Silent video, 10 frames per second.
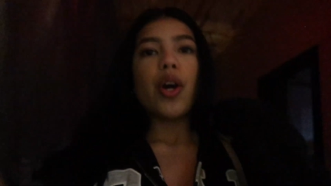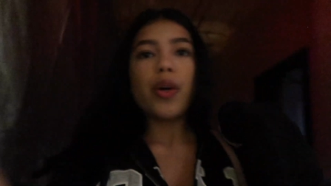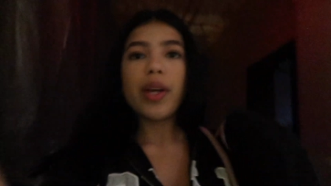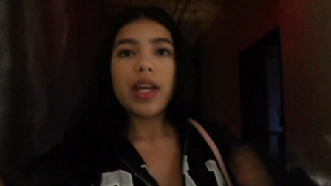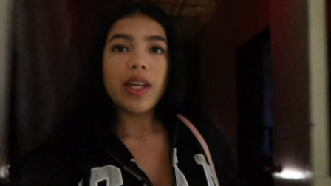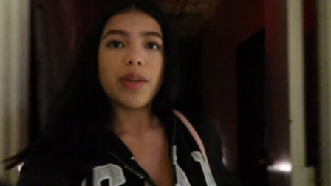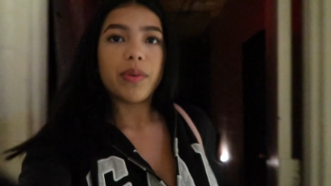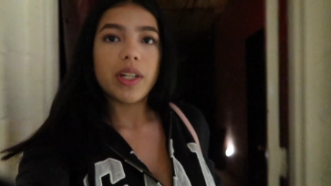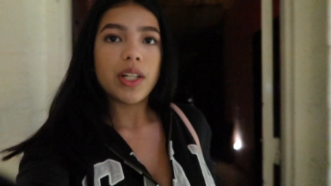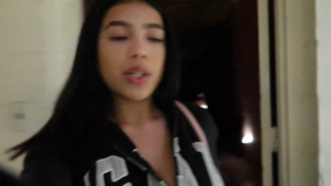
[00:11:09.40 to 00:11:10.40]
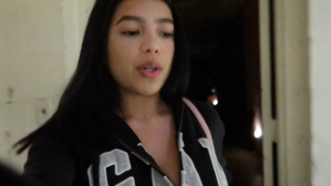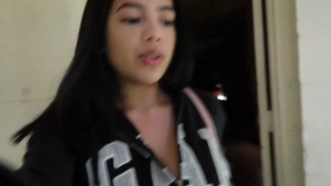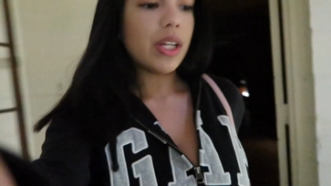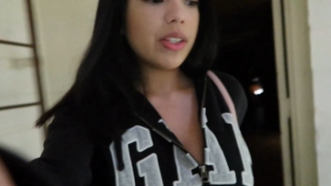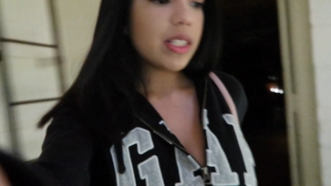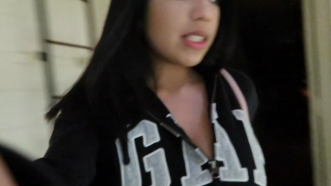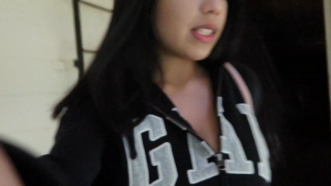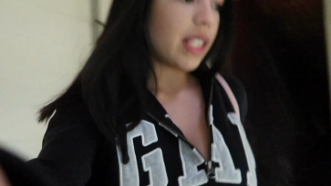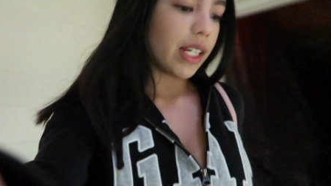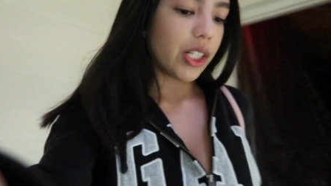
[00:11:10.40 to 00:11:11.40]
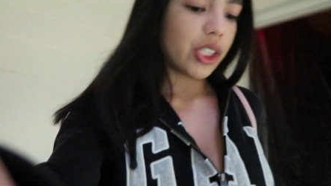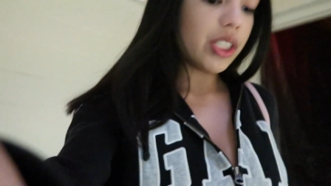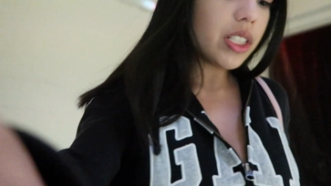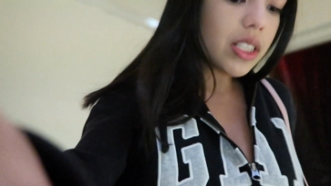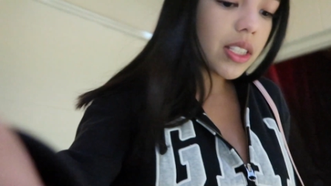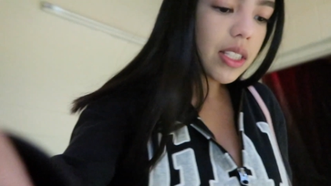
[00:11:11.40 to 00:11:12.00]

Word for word: Okay, we're gonna go down the stairs.